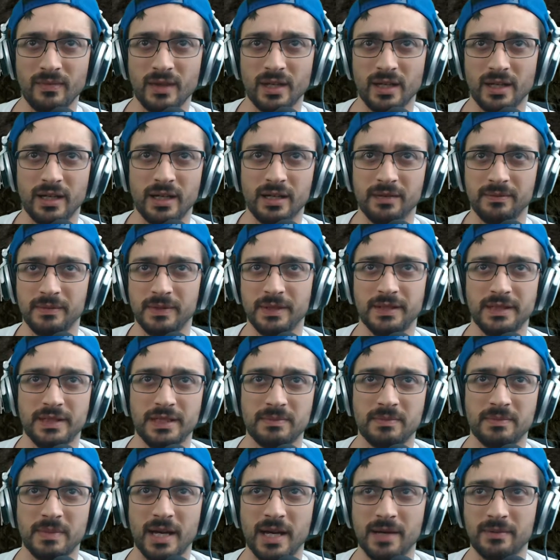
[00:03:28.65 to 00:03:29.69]
And these
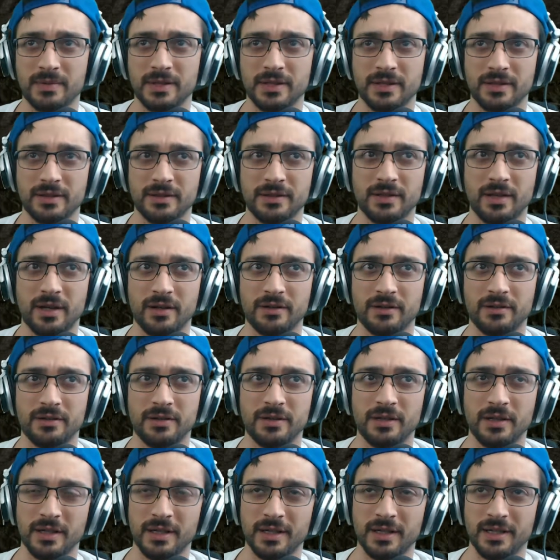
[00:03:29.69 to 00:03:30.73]
maps aren't
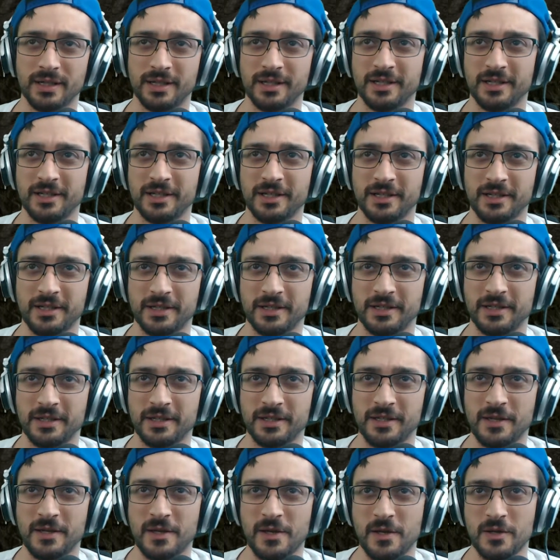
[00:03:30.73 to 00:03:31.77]

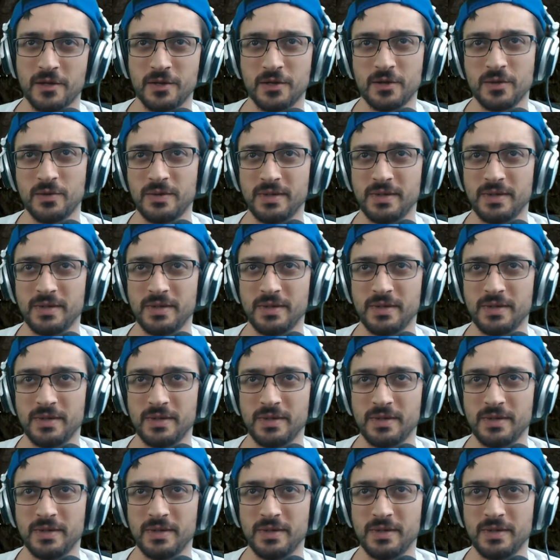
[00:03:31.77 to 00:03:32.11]
to